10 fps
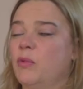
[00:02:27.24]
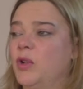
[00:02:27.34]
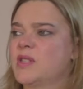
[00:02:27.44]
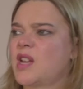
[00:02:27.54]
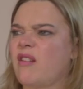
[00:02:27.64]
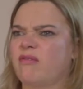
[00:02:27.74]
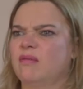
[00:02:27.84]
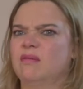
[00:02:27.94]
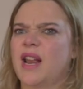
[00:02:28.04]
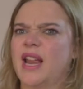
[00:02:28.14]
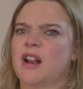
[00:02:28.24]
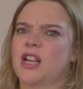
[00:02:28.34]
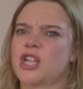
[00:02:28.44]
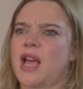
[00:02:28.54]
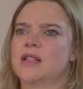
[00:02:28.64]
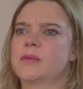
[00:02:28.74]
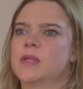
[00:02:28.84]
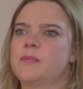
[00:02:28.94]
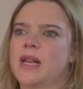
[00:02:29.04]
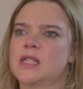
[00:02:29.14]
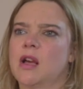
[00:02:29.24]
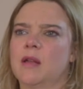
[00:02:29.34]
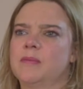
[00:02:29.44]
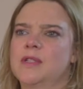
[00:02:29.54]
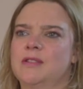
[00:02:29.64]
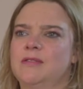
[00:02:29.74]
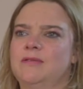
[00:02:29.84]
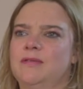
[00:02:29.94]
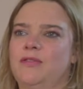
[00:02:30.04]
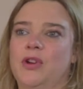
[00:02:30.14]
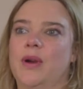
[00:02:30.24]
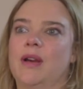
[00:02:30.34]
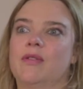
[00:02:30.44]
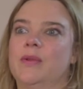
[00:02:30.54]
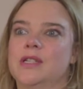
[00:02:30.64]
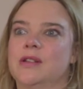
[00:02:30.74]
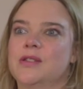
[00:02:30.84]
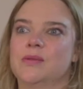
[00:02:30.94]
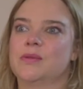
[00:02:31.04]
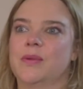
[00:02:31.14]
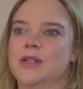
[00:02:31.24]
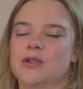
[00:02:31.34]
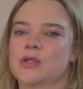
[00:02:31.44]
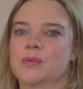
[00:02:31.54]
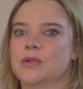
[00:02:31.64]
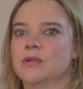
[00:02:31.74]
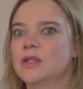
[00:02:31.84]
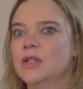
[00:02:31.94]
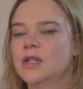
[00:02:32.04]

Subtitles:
We used to have late night chats because bedtime sort of flew out of the window as soon as we went to hospital,